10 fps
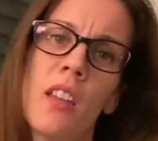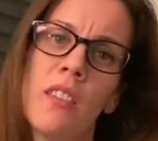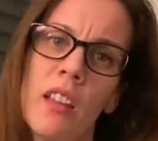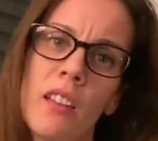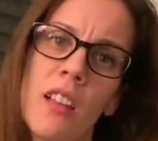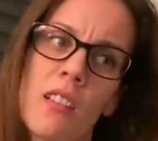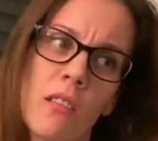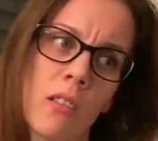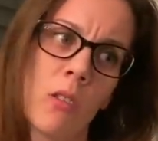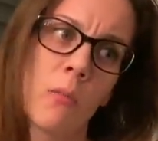Then that's a
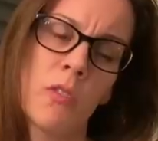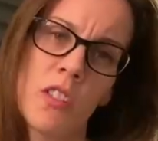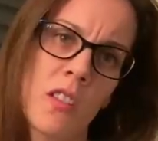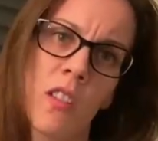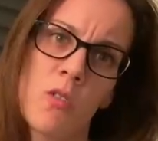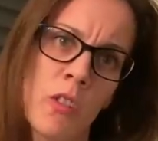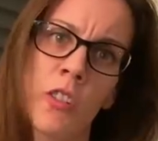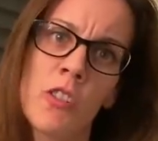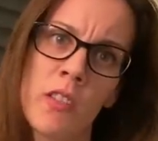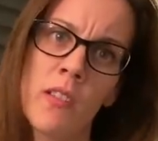little, just because
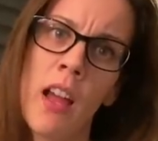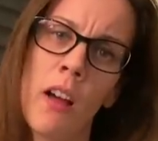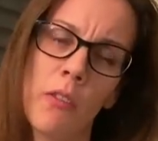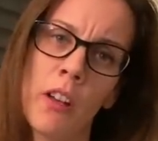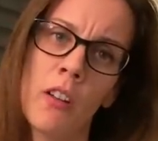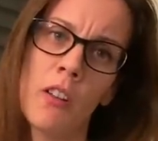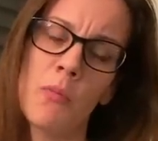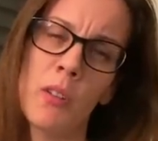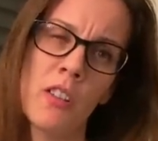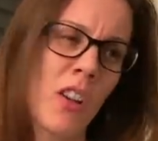you're just out there and it's
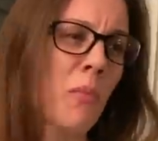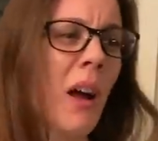pretty dark.